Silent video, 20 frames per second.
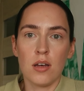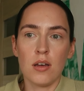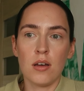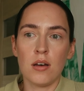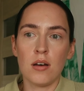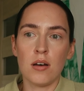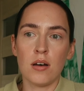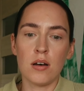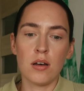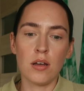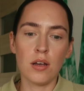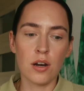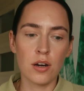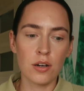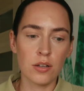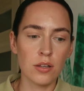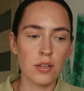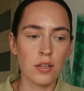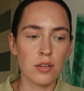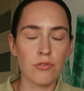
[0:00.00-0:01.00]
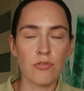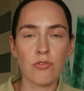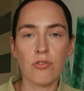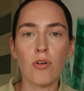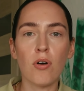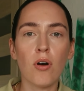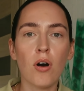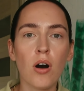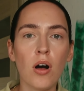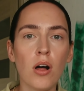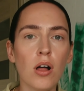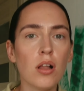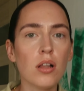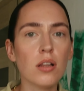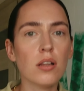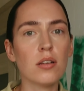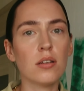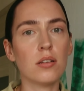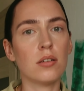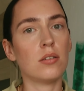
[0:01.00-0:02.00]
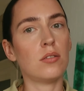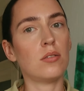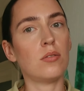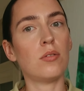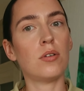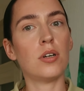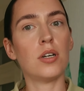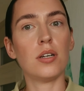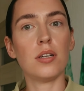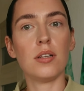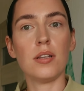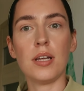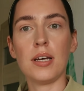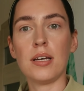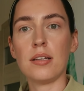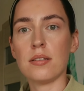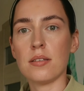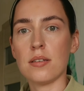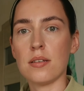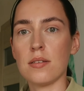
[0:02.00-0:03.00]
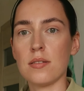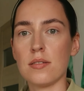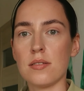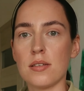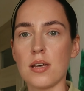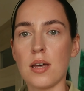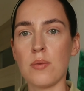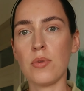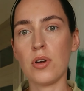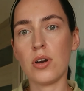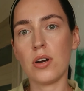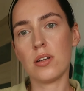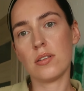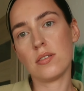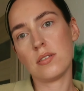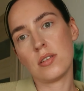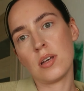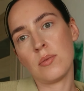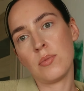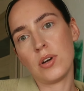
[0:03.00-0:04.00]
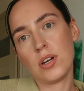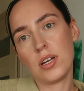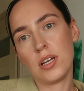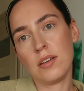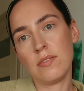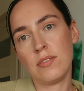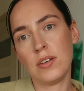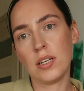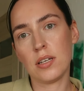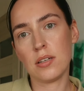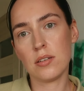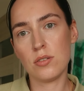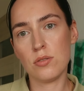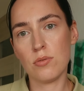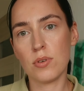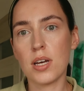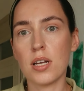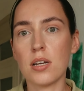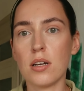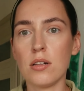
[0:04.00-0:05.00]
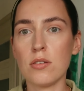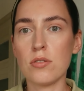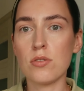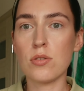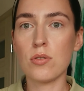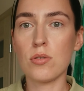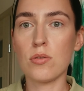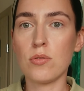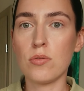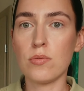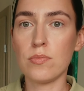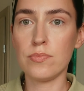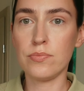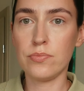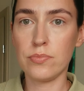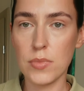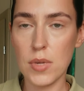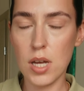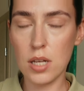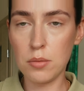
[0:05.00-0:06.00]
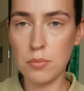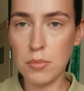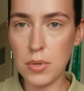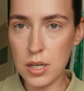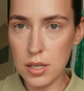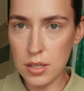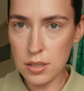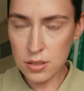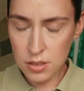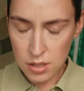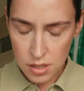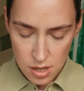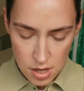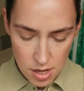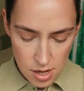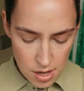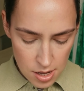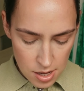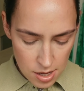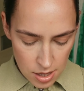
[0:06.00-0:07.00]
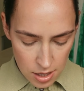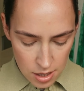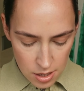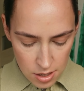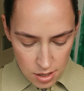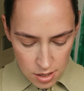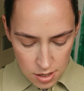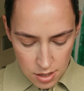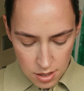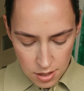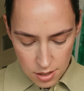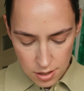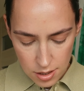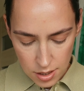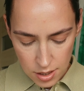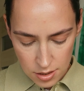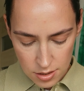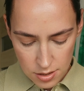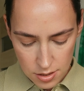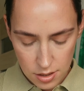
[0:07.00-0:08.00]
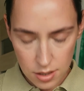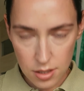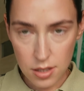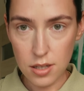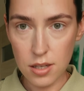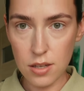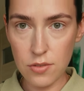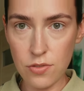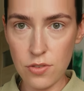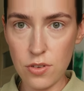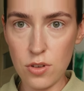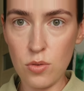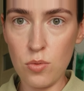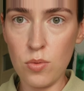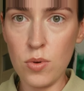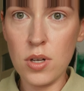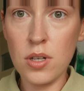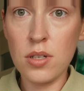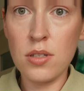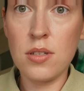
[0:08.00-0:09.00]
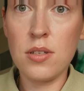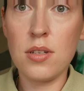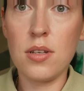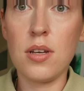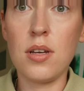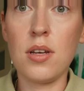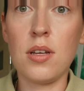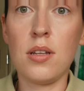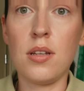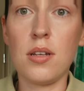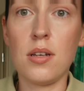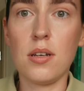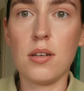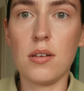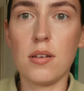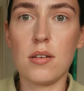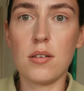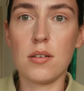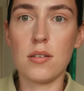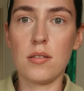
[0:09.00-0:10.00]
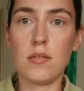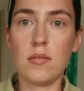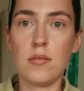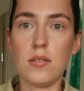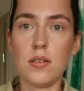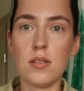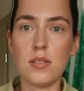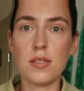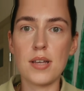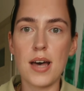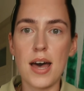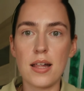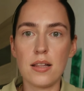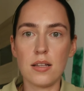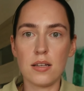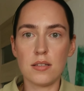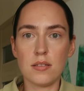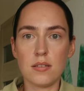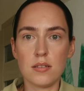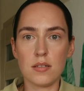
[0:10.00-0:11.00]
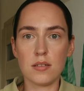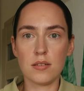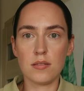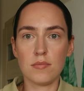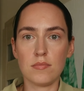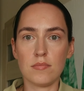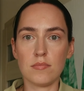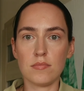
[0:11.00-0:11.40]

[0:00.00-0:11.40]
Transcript: uh, early fall or late summer and summer evenings. You can also unbutton it if you want and like style it